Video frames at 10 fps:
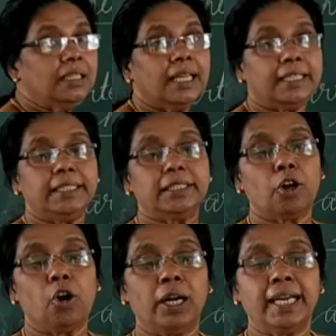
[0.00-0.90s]
that is
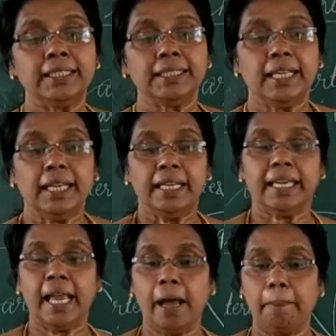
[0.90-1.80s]
called as
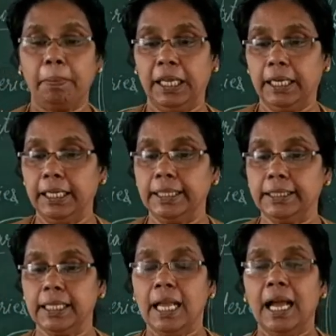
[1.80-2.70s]

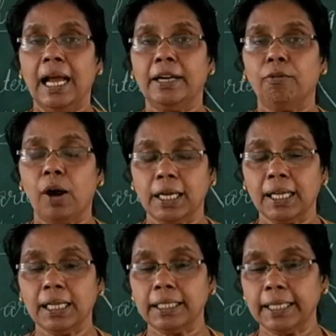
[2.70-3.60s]
capillaries. And what
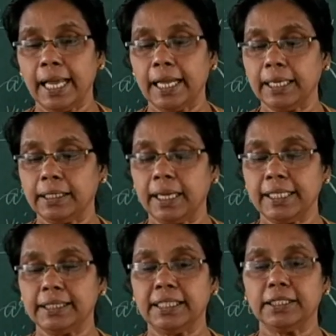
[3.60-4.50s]
are the
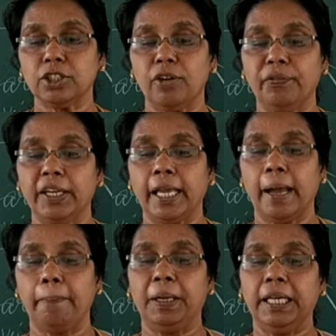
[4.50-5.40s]
characteristics of a
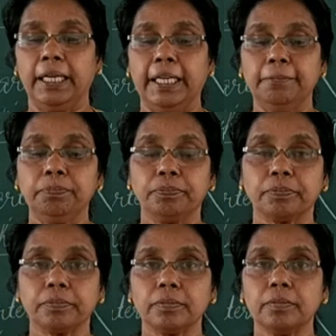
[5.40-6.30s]
capillary?
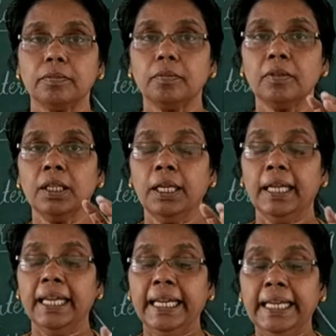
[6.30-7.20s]

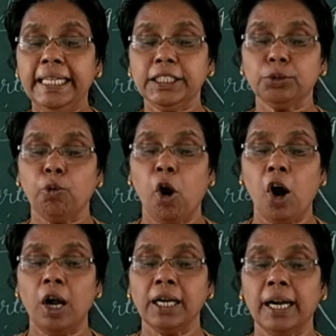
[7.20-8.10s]
Its
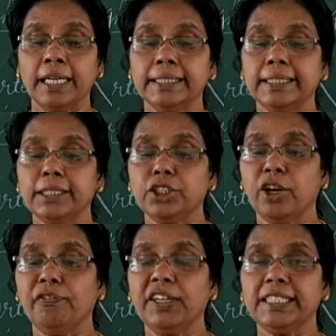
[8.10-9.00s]
wall consists
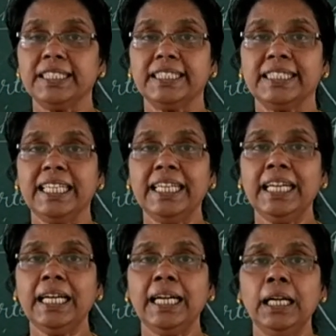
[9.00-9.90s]
of a
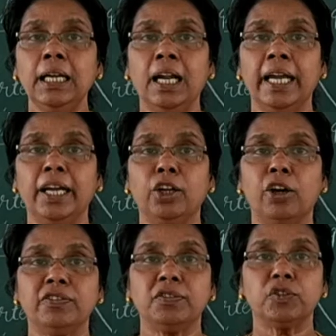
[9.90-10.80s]
single layer
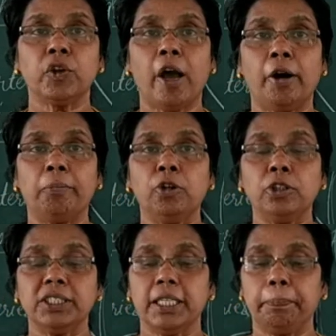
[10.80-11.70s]
of
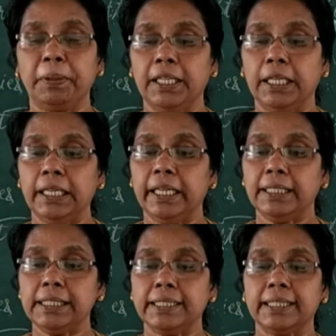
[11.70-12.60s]
squamous
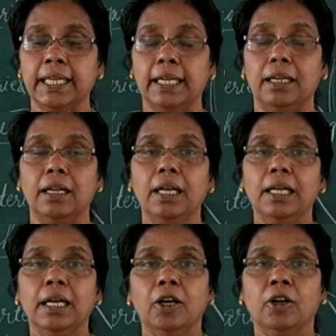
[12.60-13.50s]
epithelial
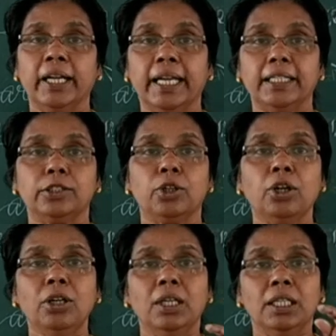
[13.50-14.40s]
cell. Okay,
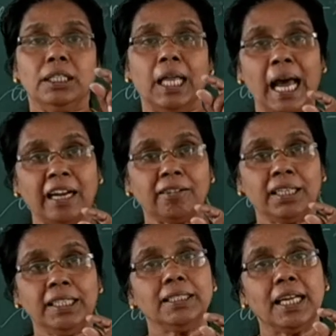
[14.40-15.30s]
so the
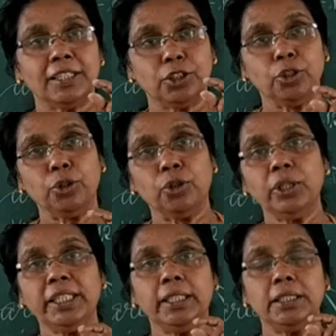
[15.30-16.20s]
arteries, as you know,
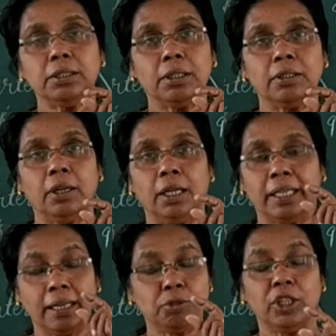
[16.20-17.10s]
it is
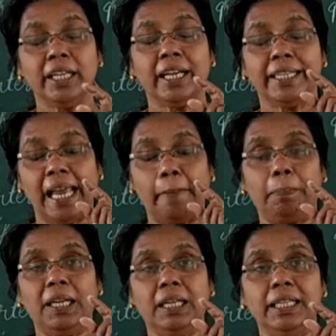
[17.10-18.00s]

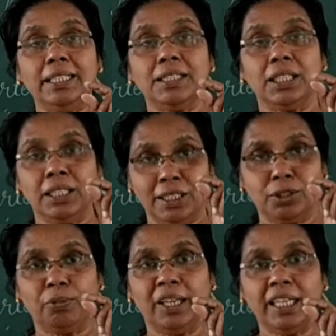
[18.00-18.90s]
capillaries. It
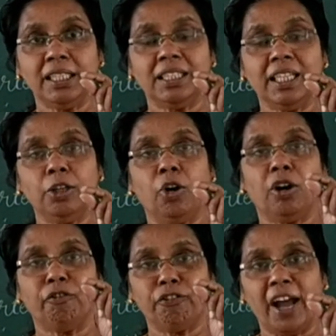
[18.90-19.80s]
is very thin
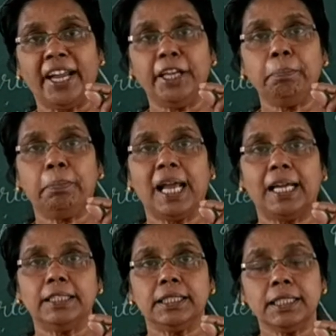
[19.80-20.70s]
or fine
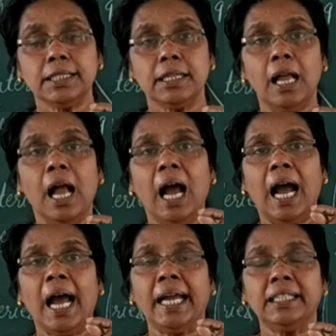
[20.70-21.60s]
branches,
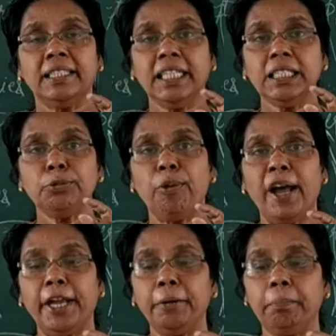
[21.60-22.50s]
and these
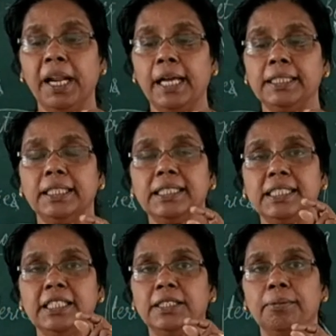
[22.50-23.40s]
fine
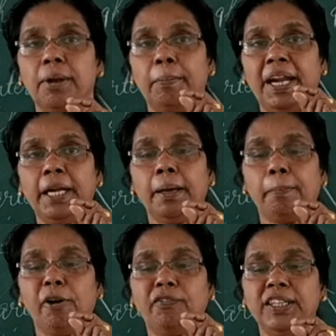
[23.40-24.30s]
branches, made
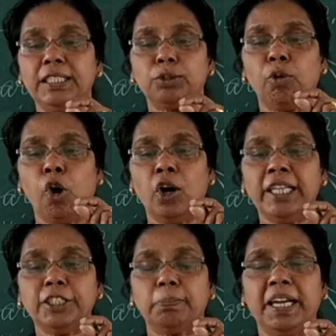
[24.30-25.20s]
up of, its wall
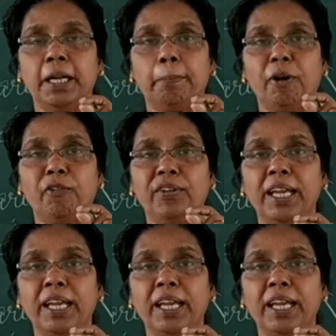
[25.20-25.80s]
is made up of